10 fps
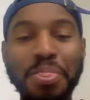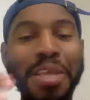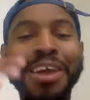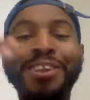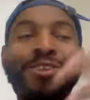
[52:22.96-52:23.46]

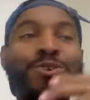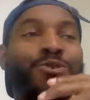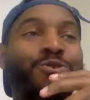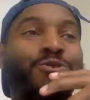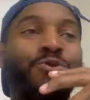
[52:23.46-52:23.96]
And the dude
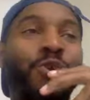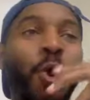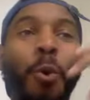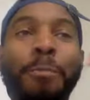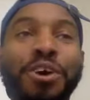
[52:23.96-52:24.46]
is doing the
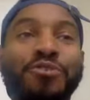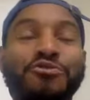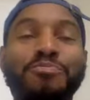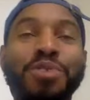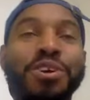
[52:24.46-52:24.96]
whole big
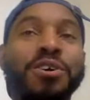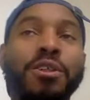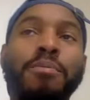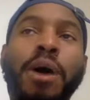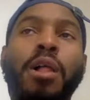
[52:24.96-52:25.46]
spiel
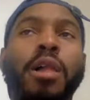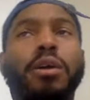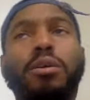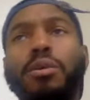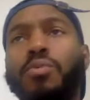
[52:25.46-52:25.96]
about like,
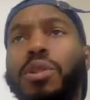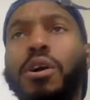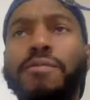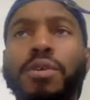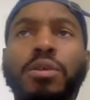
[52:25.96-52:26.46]
we
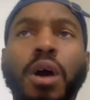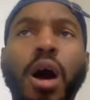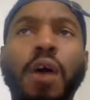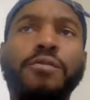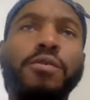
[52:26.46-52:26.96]
love this
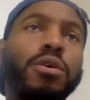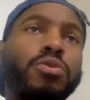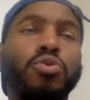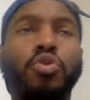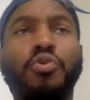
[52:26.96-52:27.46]
conference,
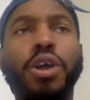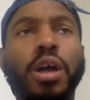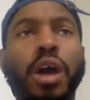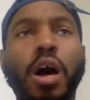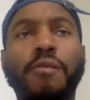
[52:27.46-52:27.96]
it's a great
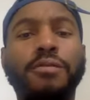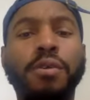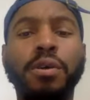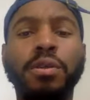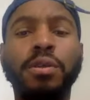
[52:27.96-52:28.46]

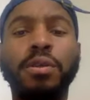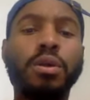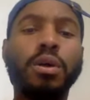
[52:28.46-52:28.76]
conference.